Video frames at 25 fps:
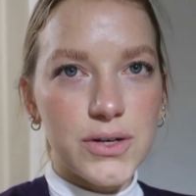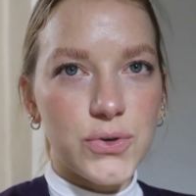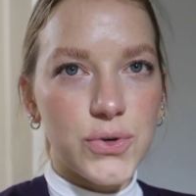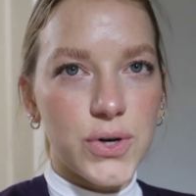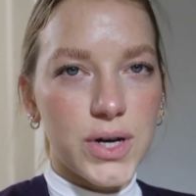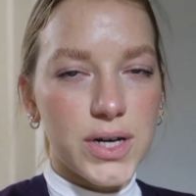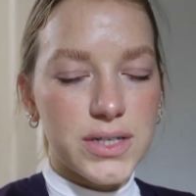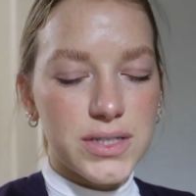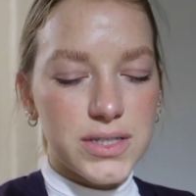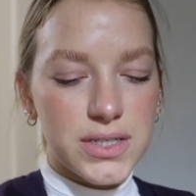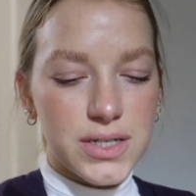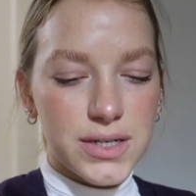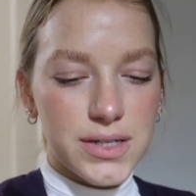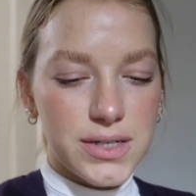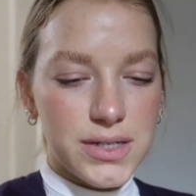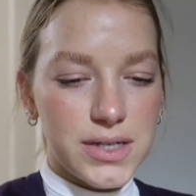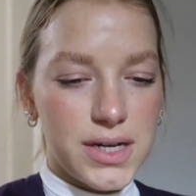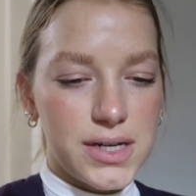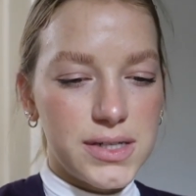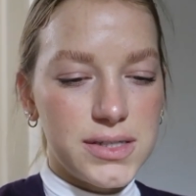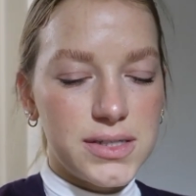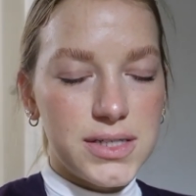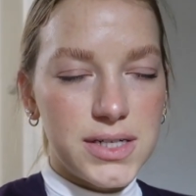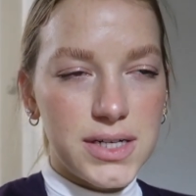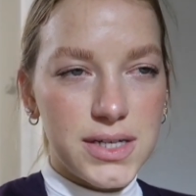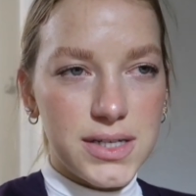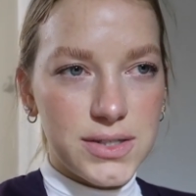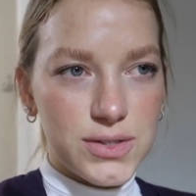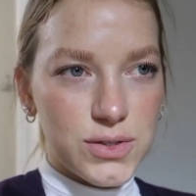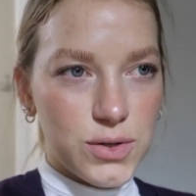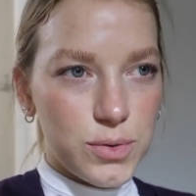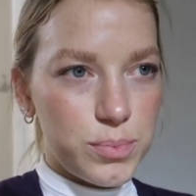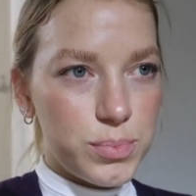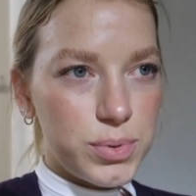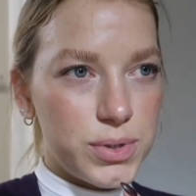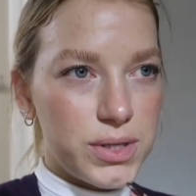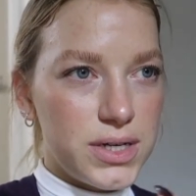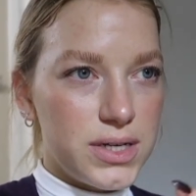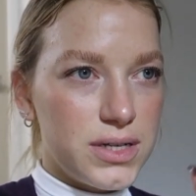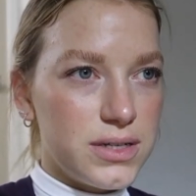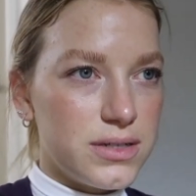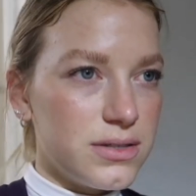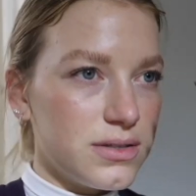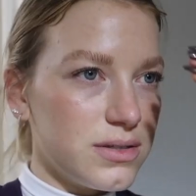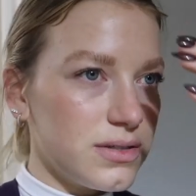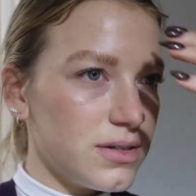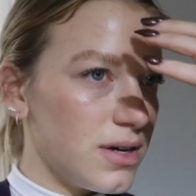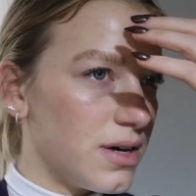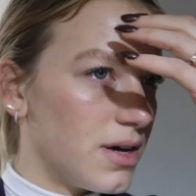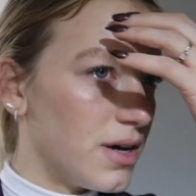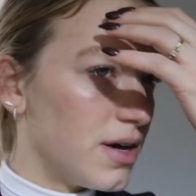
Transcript: crusty and dusty, so please